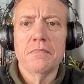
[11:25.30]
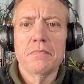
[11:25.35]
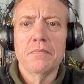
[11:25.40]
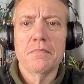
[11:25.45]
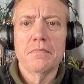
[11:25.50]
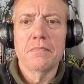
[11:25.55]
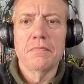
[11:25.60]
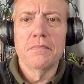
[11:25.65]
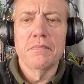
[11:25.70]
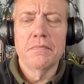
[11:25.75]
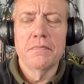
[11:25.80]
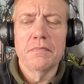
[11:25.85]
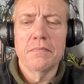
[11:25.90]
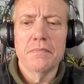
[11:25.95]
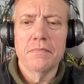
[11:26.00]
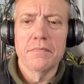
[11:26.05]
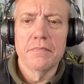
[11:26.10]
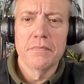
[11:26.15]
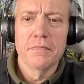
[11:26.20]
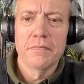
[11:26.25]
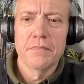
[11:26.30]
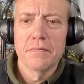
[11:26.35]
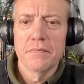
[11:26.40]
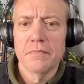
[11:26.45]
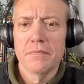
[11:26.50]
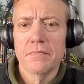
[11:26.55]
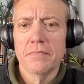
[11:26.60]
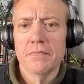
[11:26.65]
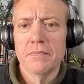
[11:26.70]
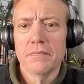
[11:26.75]

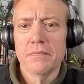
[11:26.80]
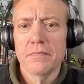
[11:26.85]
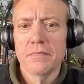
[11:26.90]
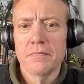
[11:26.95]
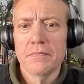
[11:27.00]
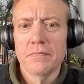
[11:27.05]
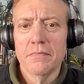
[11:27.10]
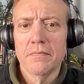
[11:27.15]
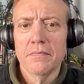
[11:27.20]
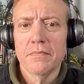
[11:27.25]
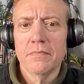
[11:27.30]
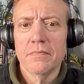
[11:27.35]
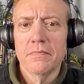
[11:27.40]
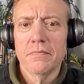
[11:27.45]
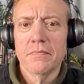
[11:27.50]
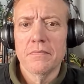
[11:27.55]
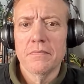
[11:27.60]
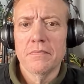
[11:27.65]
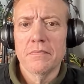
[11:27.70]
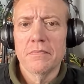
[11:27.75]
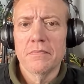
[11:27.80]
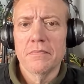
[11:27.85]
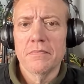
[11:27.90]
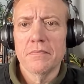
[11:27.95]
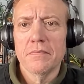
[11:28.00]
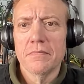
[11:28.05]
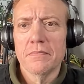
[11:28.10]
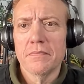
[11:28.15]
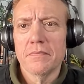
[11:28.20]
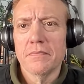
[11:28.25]

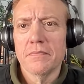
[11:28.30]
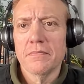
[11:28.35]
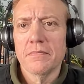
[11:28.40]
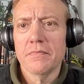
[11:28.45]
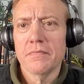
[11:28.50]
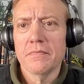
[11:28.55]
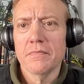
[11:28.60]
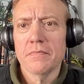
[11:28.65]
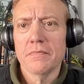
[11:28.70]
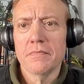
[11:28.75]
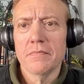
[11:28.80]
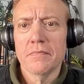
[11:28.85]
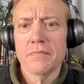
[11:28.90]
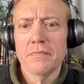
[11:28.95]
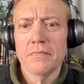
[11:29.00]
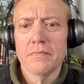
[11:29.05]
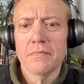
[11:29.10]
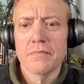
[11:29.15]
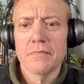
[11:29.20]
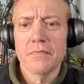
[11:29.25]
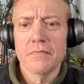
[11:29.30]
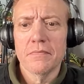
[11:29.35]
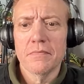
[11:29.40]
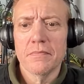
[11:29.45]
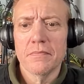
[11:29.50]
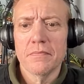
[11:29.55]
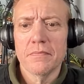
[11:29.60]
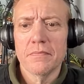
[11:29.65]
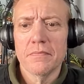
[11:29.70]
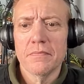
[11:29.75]

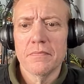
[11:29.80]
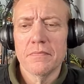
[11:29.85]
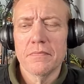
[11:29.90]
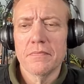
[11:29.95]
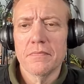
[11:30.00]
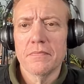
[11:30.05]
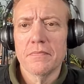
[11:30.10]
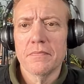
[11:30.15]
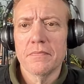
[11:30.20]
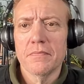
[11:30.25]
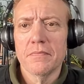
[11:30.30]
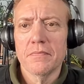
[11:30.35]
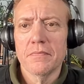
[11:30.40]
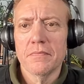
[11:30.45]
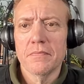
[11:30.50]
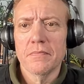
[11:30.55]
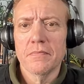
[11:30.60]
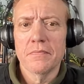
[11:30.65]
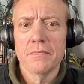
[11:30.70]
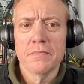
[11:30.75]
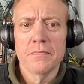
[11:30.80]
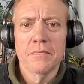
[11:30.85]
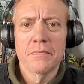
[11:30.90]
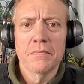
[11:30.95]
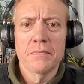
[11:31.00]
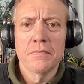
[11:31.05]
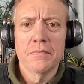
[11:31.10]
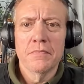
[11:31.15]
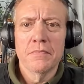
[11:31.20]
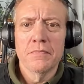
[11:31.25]

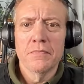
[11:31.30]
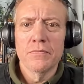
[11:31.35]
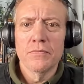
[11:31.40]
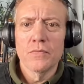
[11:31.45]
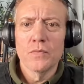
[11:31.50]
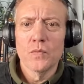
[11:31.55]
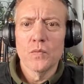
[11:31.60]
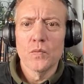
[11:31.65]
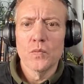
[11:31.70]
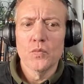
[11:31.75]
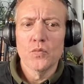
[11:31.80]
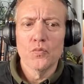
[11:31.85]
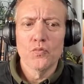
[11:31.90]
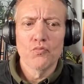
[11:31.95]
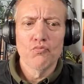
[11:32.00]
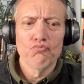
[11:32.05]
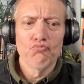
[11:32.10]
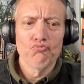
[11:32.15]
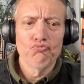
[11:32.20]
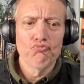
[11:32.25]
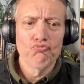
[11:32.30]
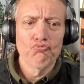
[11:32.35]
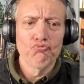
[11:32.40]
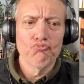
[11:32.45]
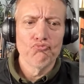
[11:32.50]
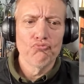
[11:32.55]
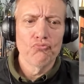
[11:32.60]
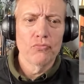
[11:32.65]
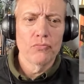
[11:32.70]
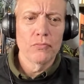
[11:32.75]

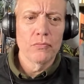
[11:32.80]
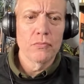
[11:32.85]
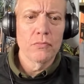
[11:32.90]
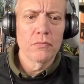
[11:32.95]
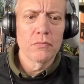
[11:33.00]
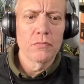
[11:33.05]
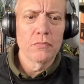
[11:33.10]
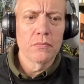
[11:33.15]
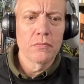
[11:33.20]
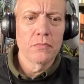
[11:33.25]
(not speaking)